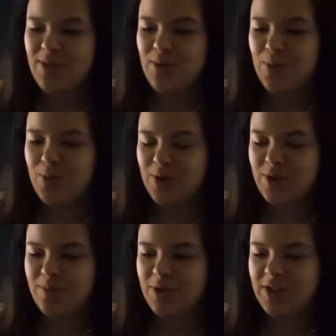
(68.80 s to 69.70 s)
the
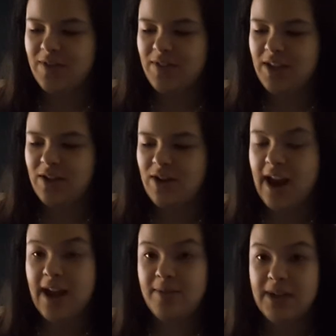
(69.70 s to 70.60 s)
worst books of the year
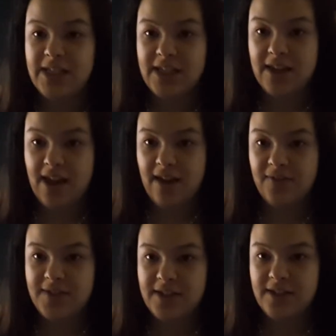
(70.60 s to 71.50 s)
and my
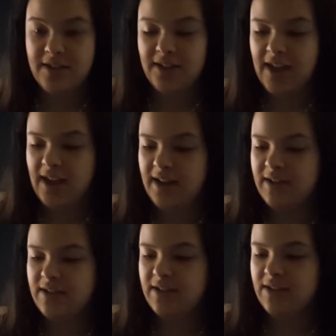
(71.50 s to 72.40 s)
DNFs.
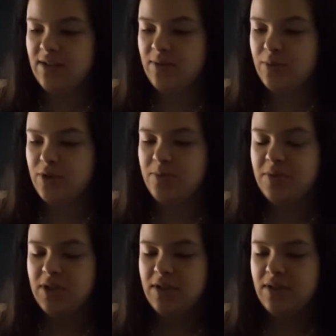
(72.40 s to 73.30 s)
And the worst
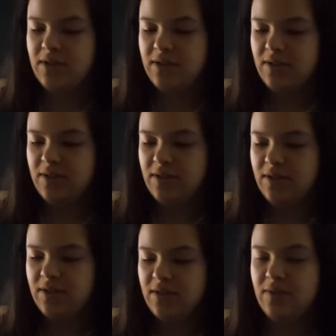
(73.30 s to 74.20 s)
book
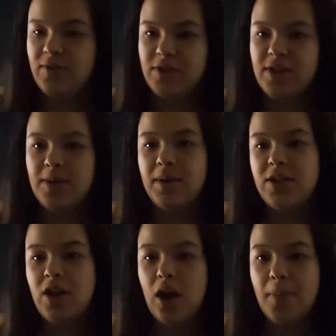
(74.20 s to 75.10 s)
first that I'm going
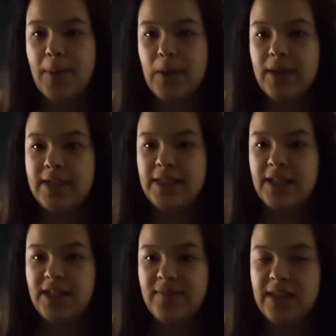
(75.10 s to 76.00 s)
to talk about is
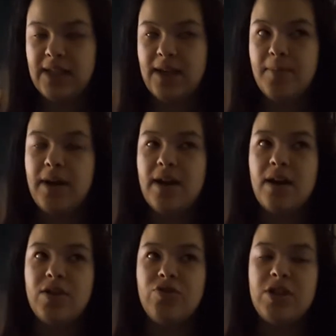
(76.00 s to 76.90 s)
Lady of the Lake by
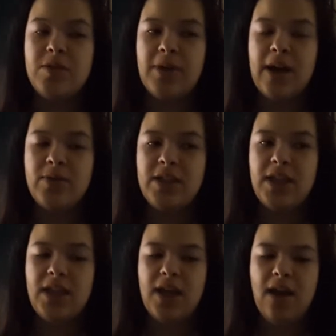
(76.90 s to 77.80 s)
Andre
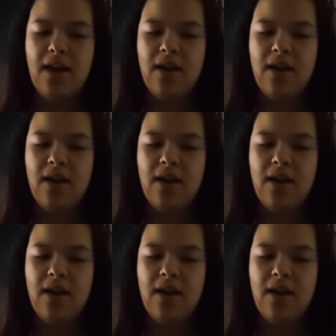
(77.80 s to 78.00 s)
Sapkowski.